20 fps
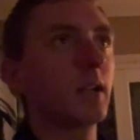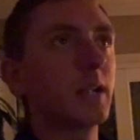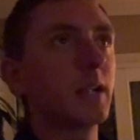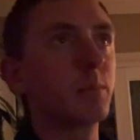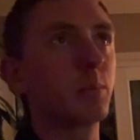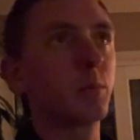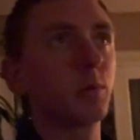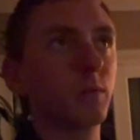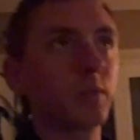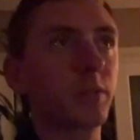
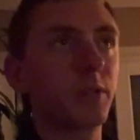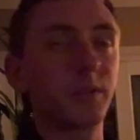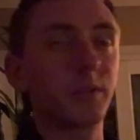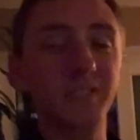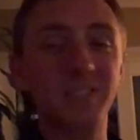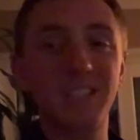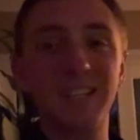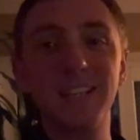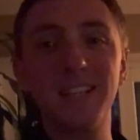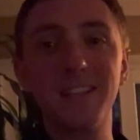April
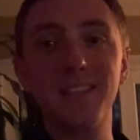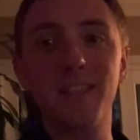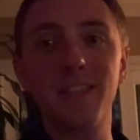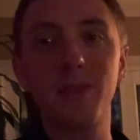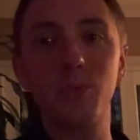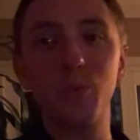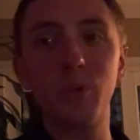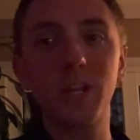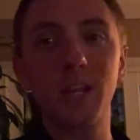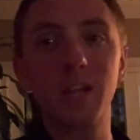13th,
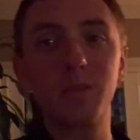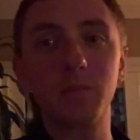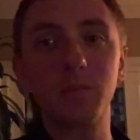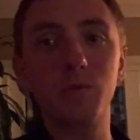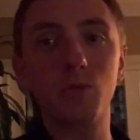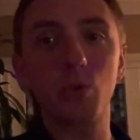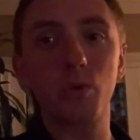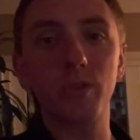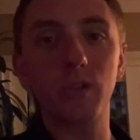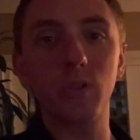the weekend
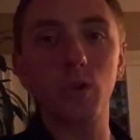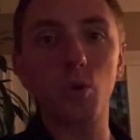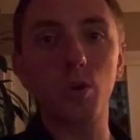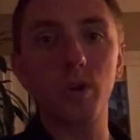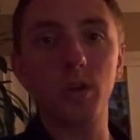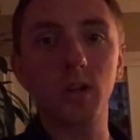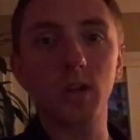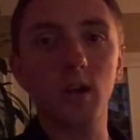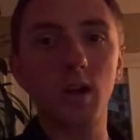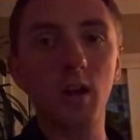before the La
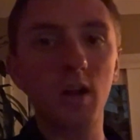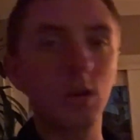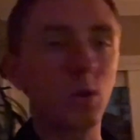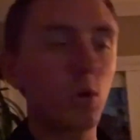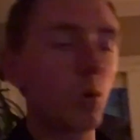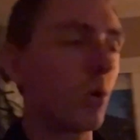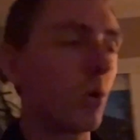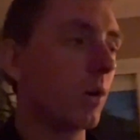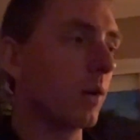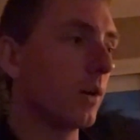Jolla
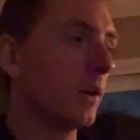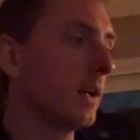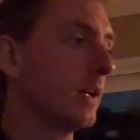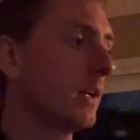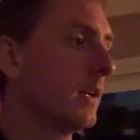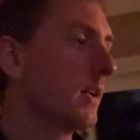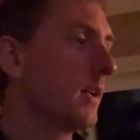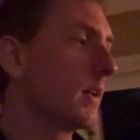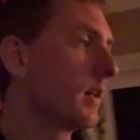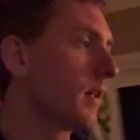Concours,
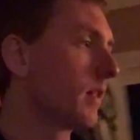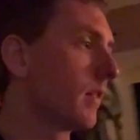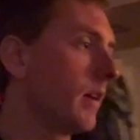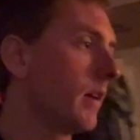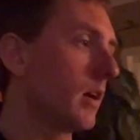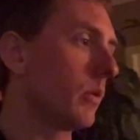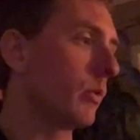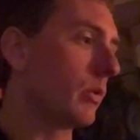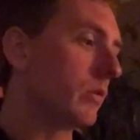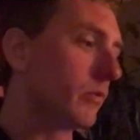
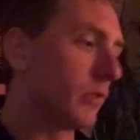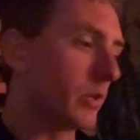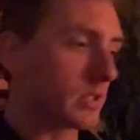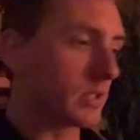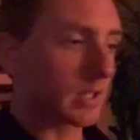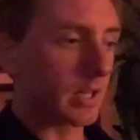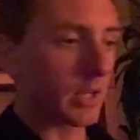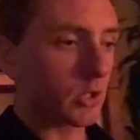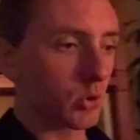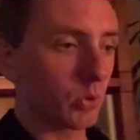that we've
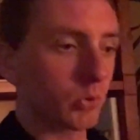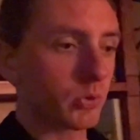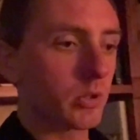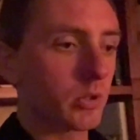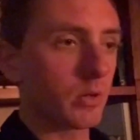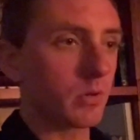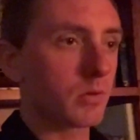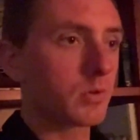rescheduled to.